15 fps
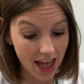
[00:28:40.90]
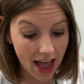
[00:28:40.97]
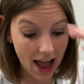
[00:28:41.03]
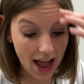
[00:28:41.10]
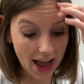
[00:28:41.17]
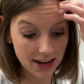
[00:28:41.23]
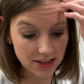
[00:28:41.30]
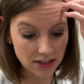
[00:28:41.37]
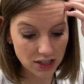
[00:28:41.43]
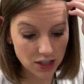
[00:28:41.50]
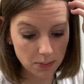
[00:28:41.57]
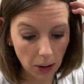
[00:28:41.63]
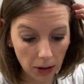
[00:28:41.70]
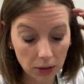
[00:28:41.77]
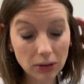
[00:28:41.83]
at
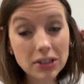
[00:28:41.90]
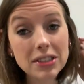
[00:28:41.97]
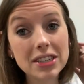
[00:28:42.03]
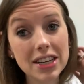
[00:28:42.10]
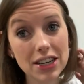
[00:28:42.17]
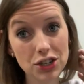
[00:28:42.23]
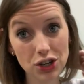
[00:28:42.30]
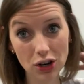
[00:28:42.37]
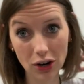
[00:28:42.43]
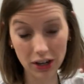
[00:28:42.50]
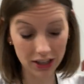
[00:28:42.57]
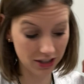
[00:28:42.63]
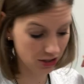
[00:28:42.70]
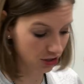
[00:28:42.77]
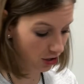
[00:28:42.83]
Sparkled Teacher on
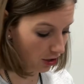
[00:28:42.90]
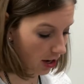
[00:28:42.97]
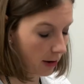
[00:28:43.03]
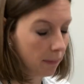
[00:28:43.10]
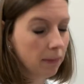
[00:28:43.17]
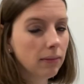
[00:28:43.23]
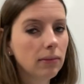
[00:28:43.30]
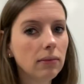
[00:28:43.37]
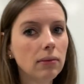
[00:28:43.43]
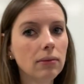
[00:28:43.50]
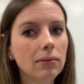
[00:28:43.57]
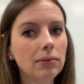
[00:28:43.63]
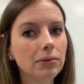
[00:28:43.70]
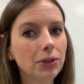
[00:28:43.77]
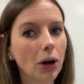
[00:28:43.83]
Instagram.
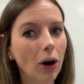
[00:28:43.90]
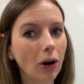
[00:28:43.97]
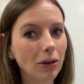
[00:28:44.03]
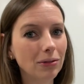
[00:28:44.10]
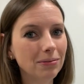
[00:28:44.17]
Y'all,